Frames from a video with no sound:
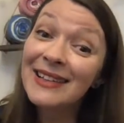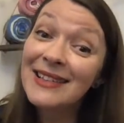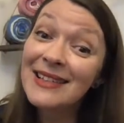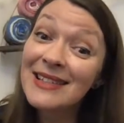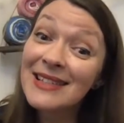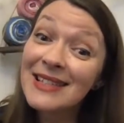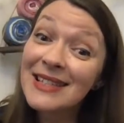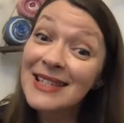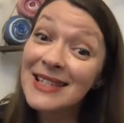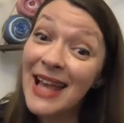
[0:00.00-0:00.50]

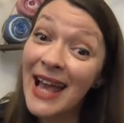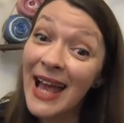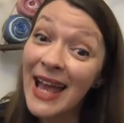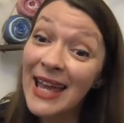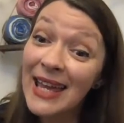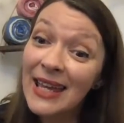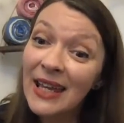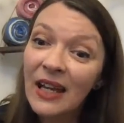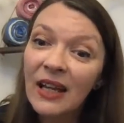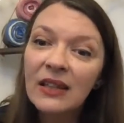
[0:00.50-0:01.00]

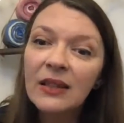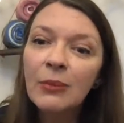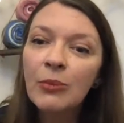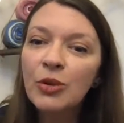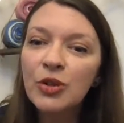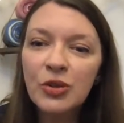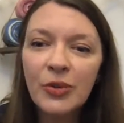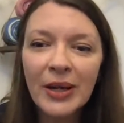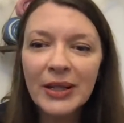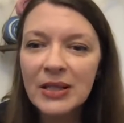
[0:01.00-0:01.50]
Say, the
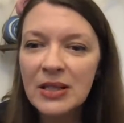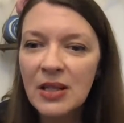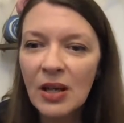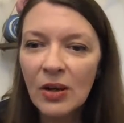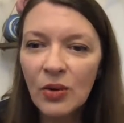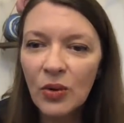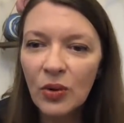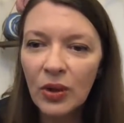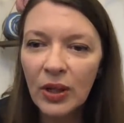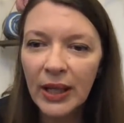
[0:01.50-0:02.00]
moderators are
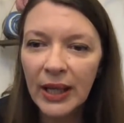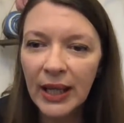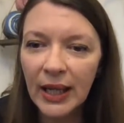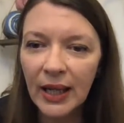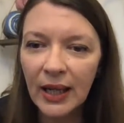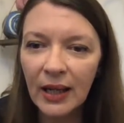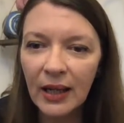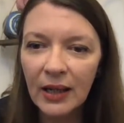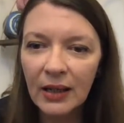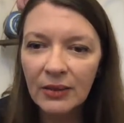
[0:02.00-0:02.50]
all
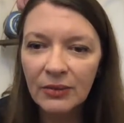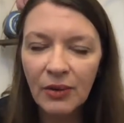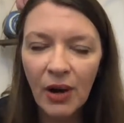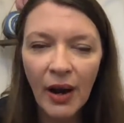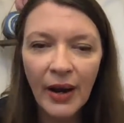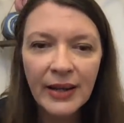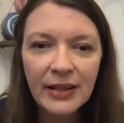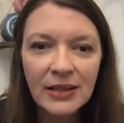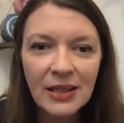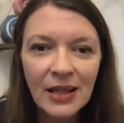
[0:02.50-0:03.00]
here,
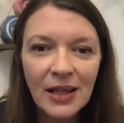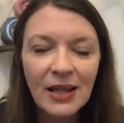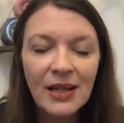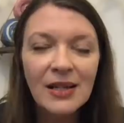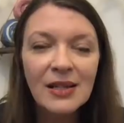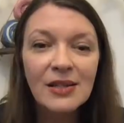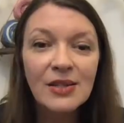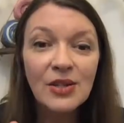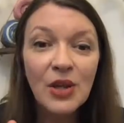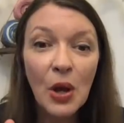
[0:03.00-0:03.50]
right?
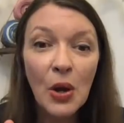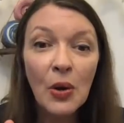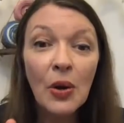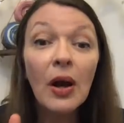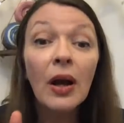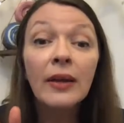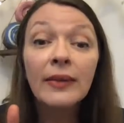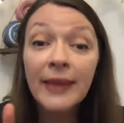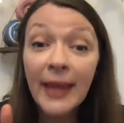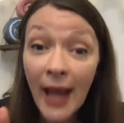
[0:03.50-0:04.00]
So
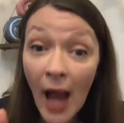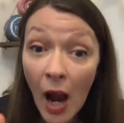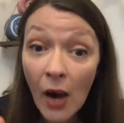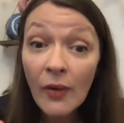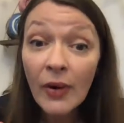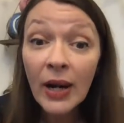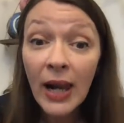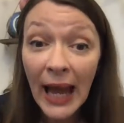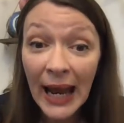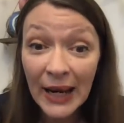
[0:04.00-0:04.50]
they are
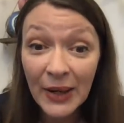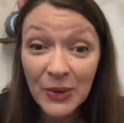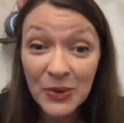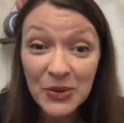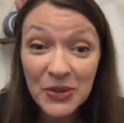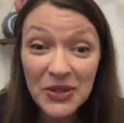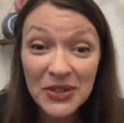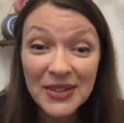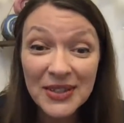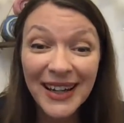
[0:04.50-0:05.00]

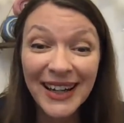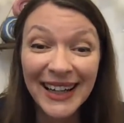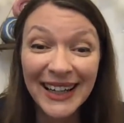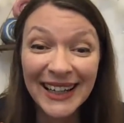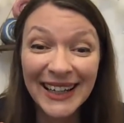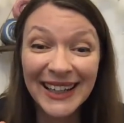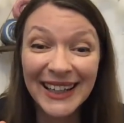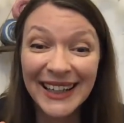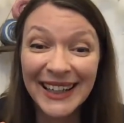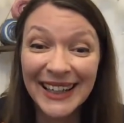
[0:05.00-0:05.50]
allowed,
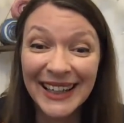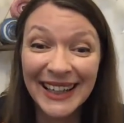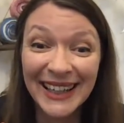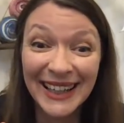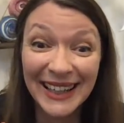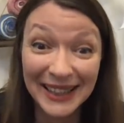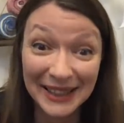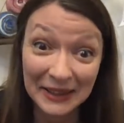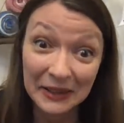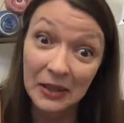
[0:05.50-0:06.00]

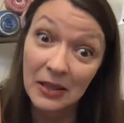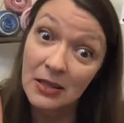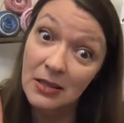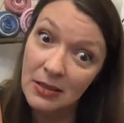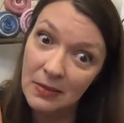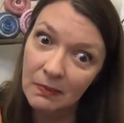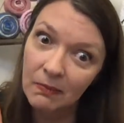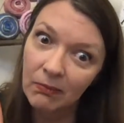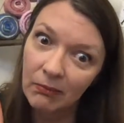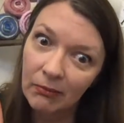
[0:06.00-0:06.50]

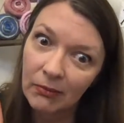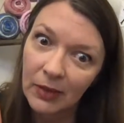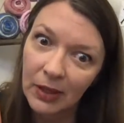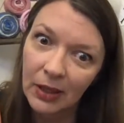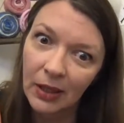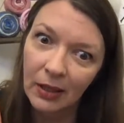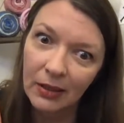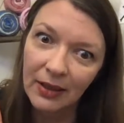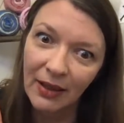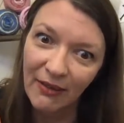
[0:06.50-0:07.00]
because,
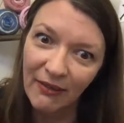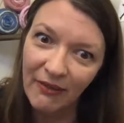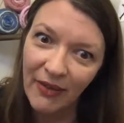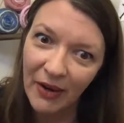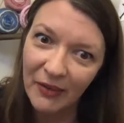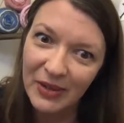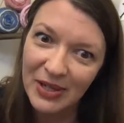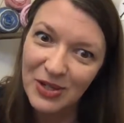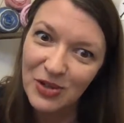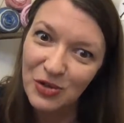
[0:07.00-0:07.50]
they're
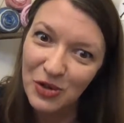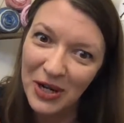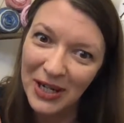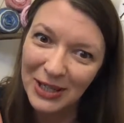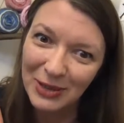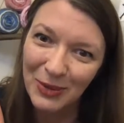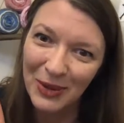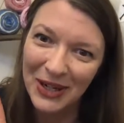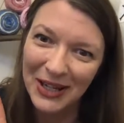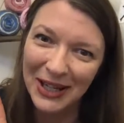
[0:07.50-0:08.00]
very
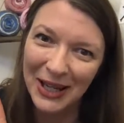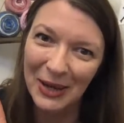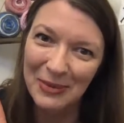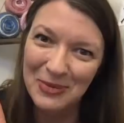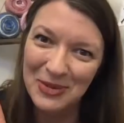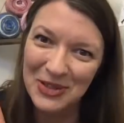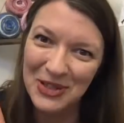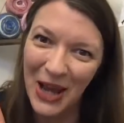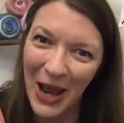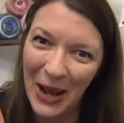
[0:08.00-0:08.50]
strict when it
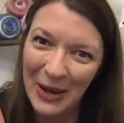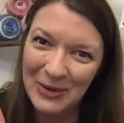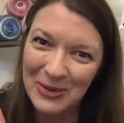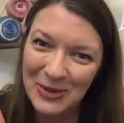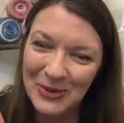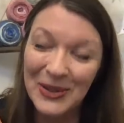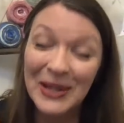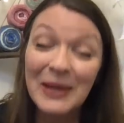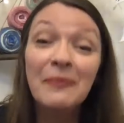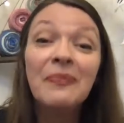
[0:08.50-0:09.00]
comes down
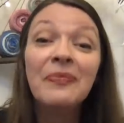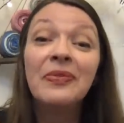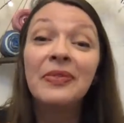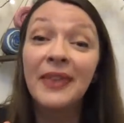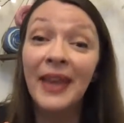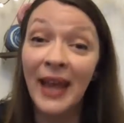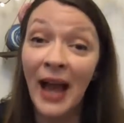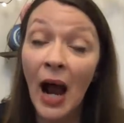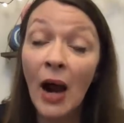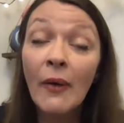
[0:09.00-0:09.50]
to it.
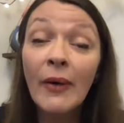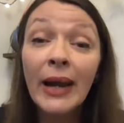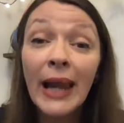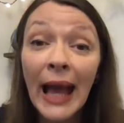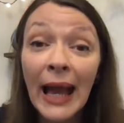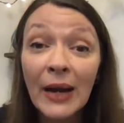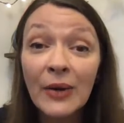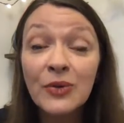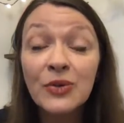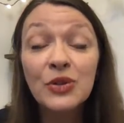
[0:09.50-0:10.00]
They are
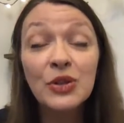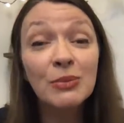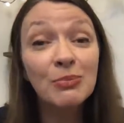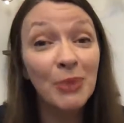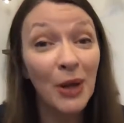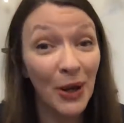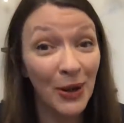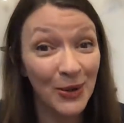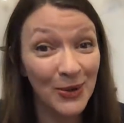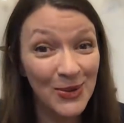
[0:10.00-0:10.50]
allowed to
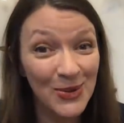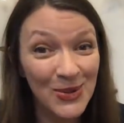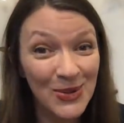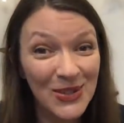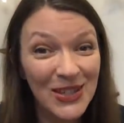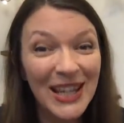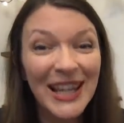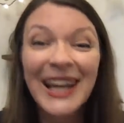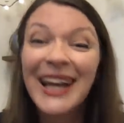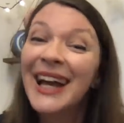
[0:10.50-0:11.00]
post
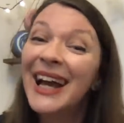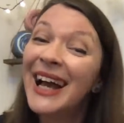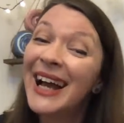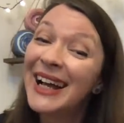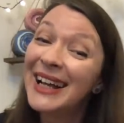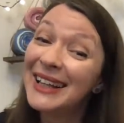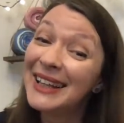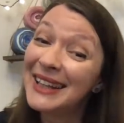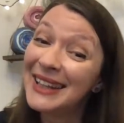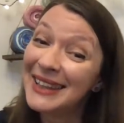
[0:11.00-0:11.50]

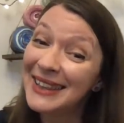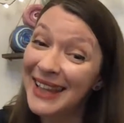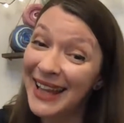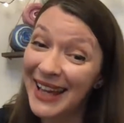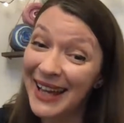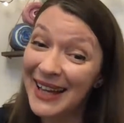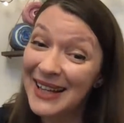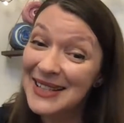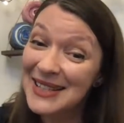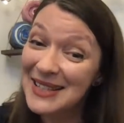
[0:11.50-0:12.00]

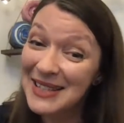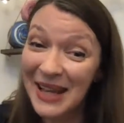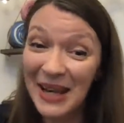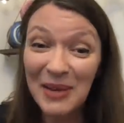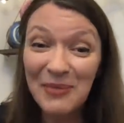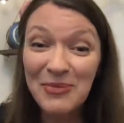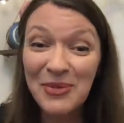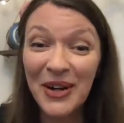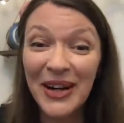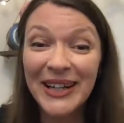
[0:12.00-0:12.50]
their
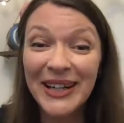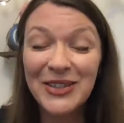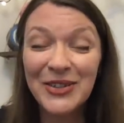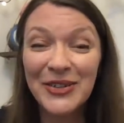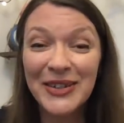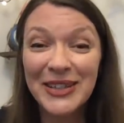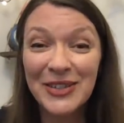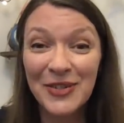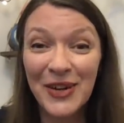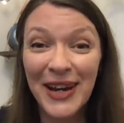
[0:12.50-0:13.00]

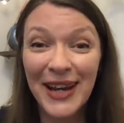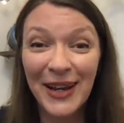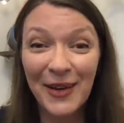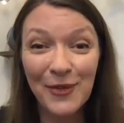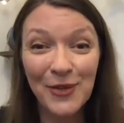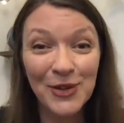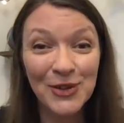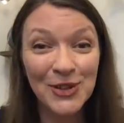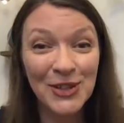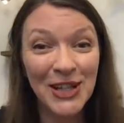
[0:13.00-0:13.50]
celebratory drink
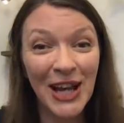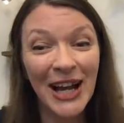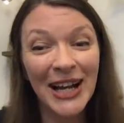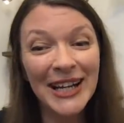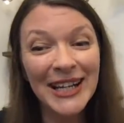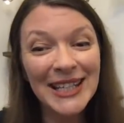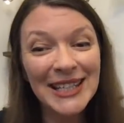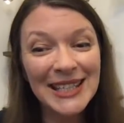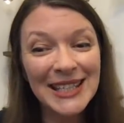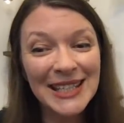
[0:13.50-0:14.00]
for
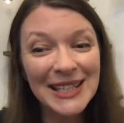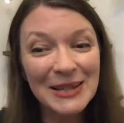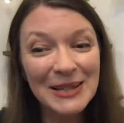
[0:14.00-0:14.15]
tonight.